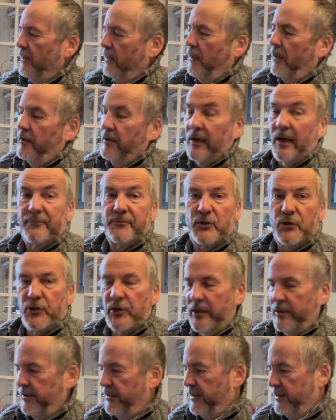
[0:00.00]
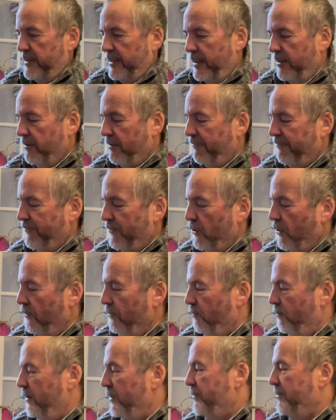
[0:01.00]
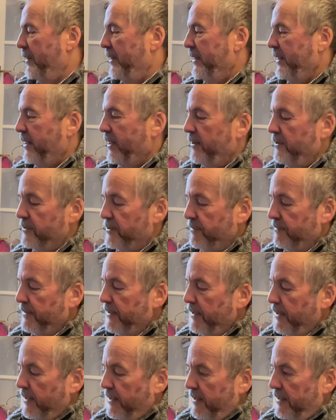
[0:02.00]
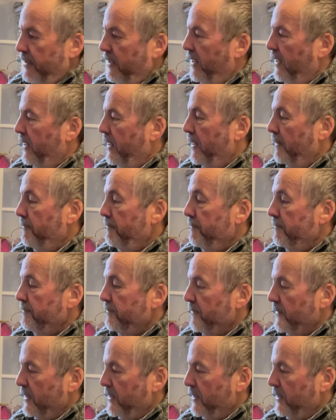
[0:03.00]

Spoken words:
I'm going to have to check this now. I've forgotten which way it goes. I'm